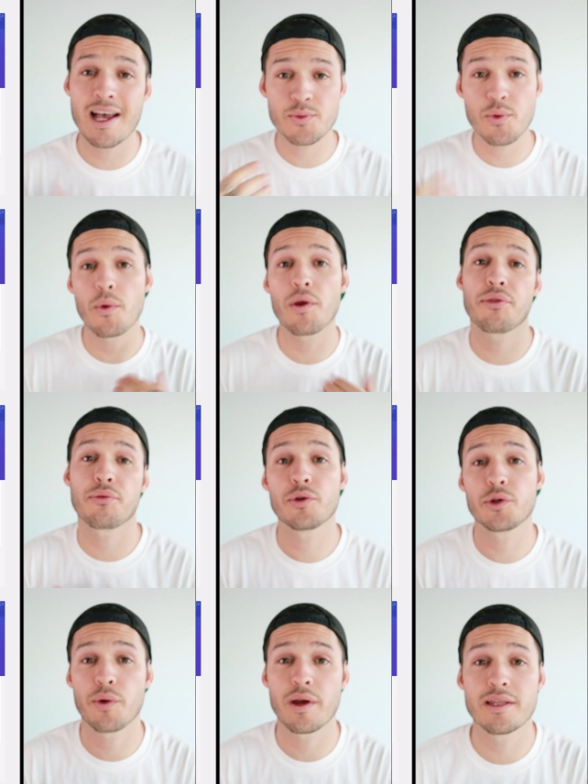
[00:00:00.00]
as we went
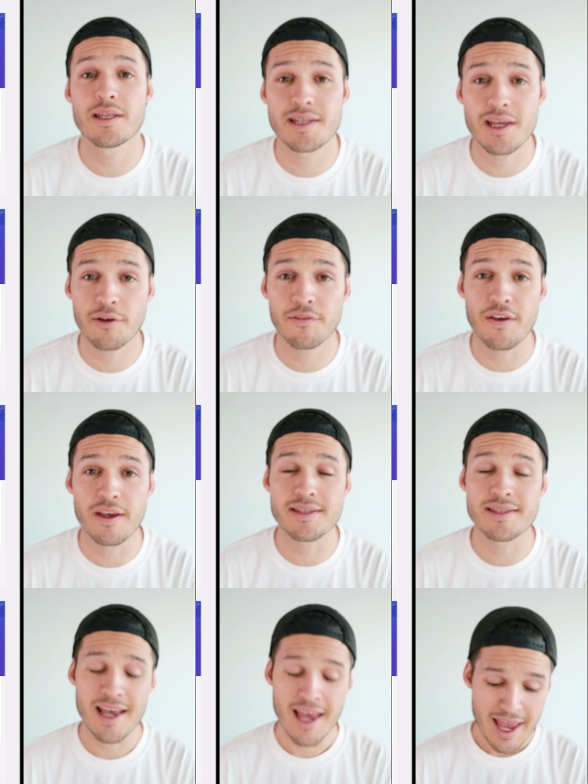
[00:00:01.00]
through and created this
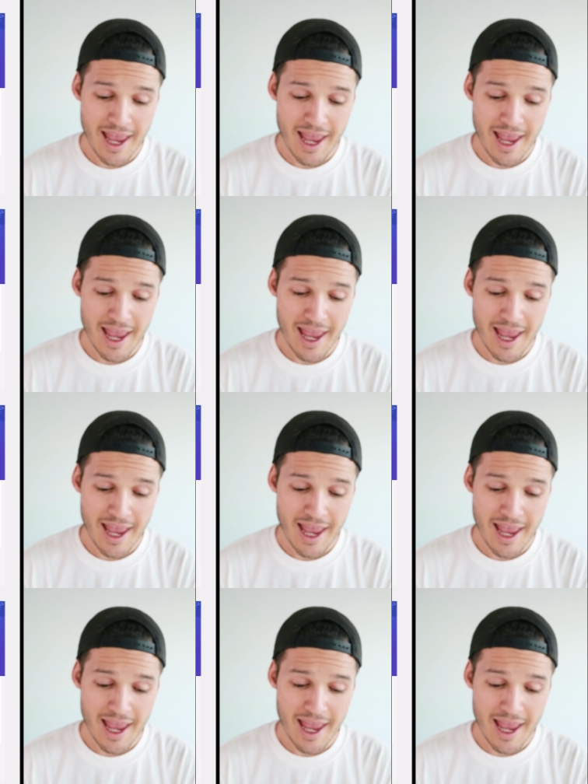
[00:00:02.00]
interface.